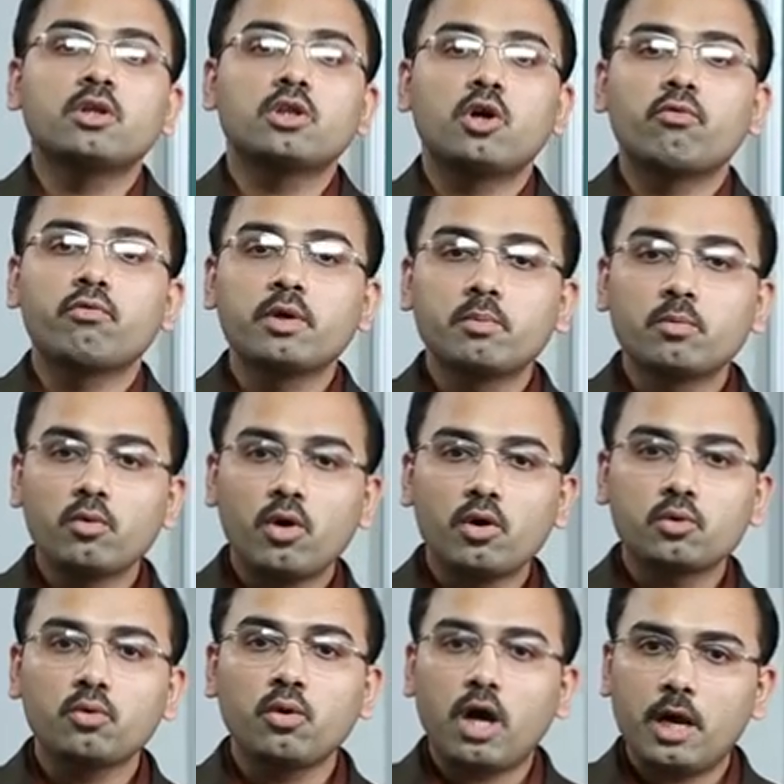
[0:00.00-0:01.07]
now we move on
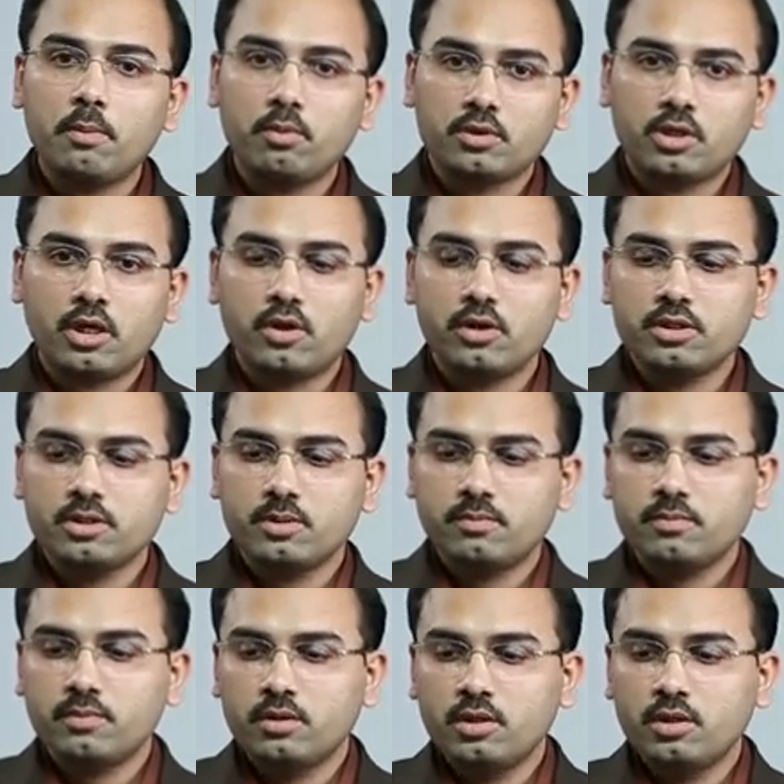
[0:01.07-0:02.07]
to hypothyroidism.